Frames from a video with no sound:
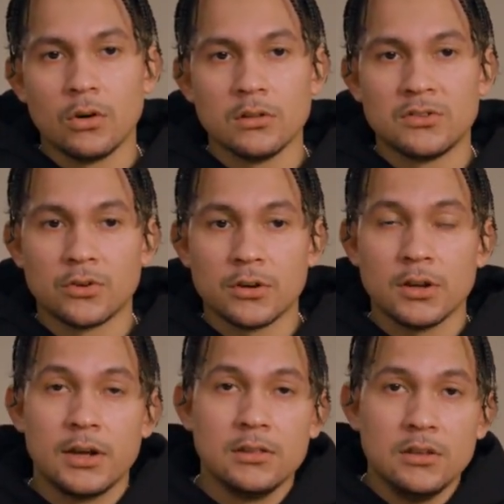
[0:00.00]
certain
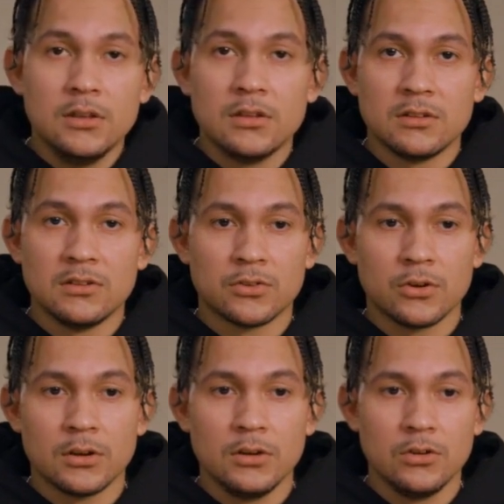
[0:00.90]
ideas and
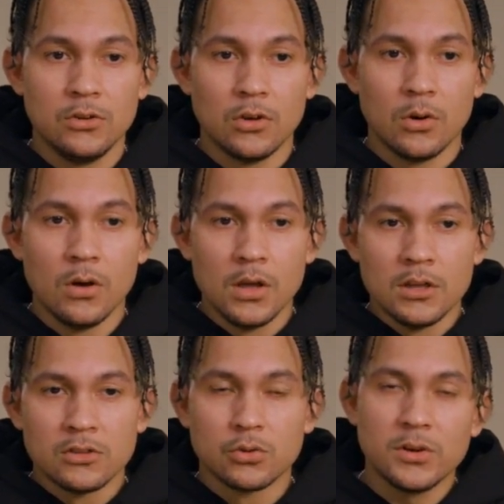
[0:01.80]
certain
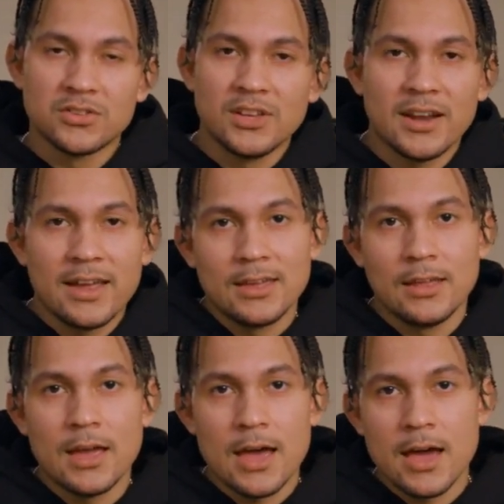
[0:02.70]
twists that I
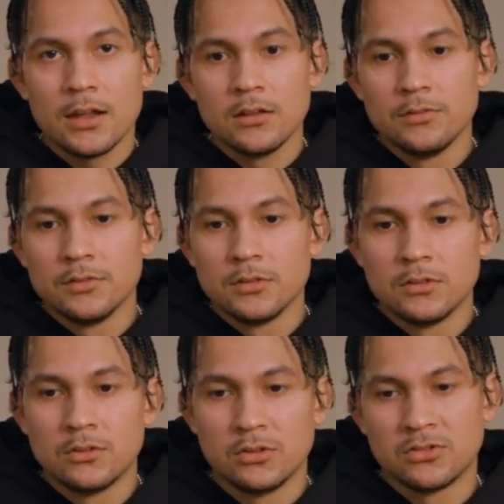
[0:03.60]
could add
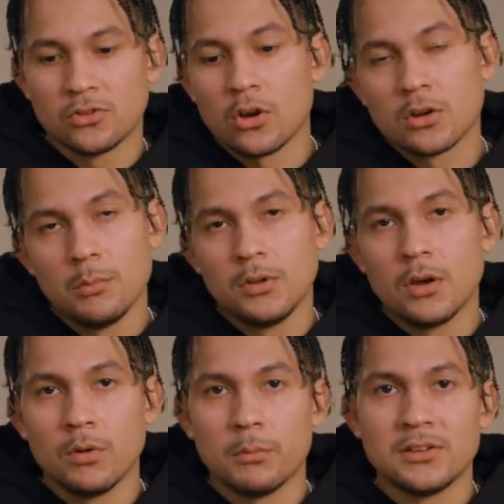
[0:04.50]
to start coming
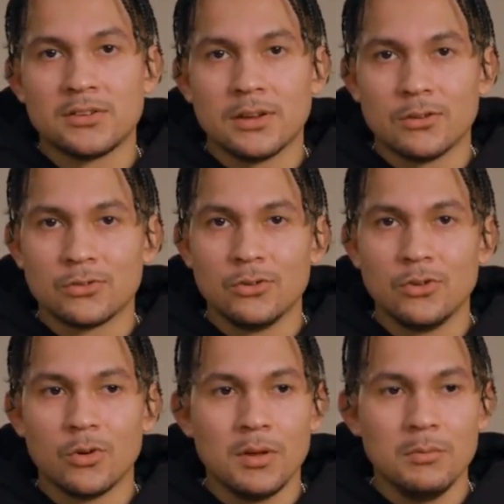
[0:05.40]
up with my sound. So
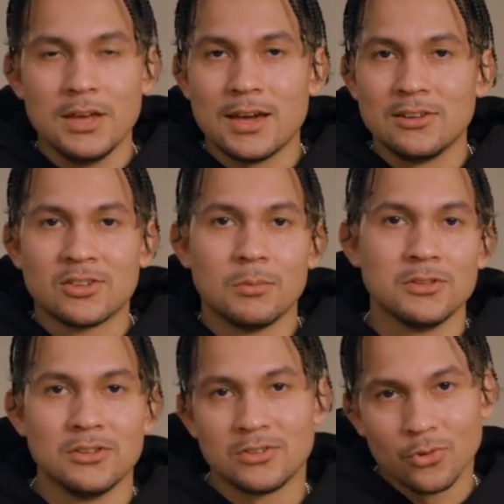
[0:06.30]
maybe adding some
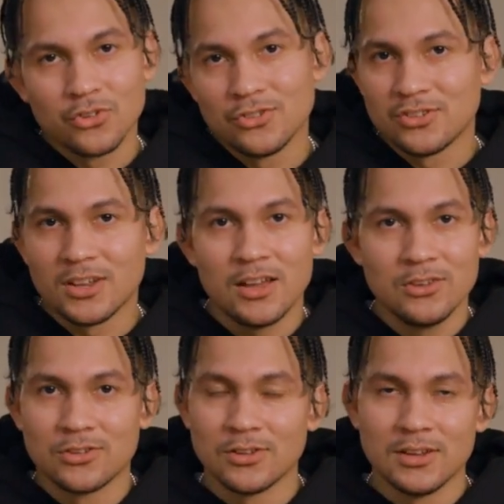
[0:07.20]
of the distortions that I
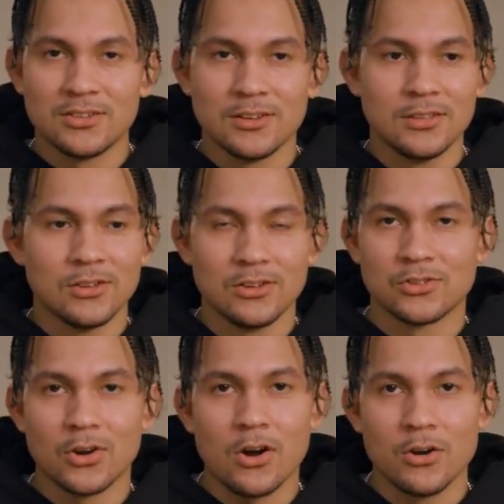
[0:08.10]
used to listen in the
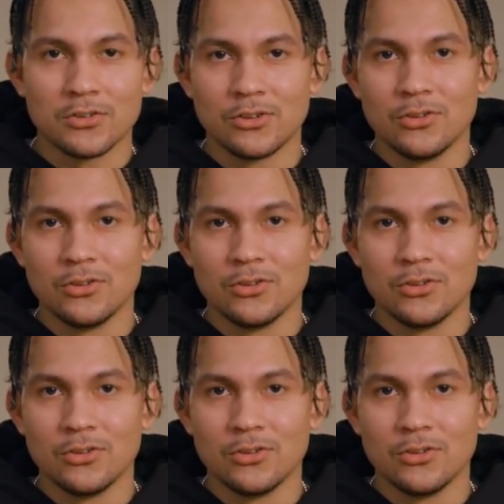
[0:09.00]
guitars, or